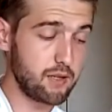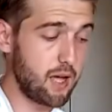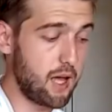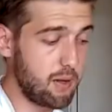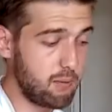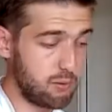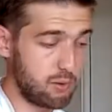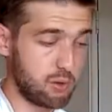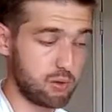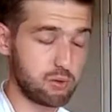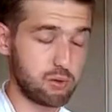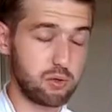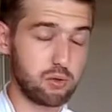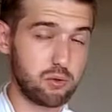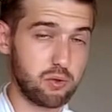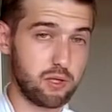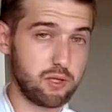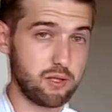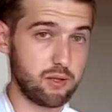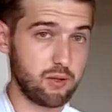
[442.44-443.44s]
time, we're not going
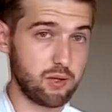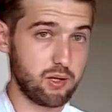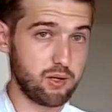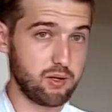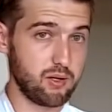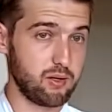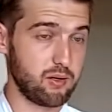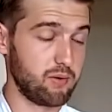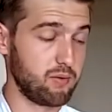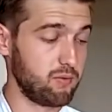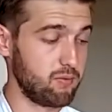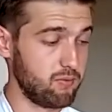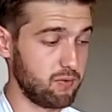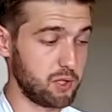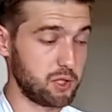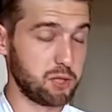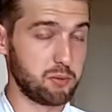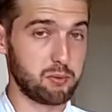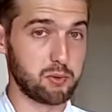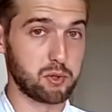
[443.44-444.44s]
to add the
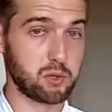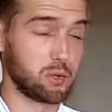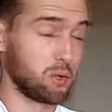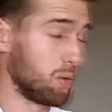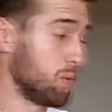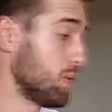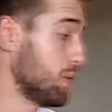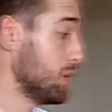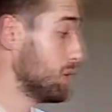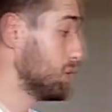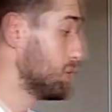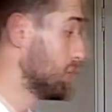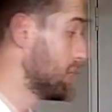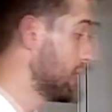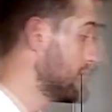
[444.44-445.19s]
vegetable stock. We're going to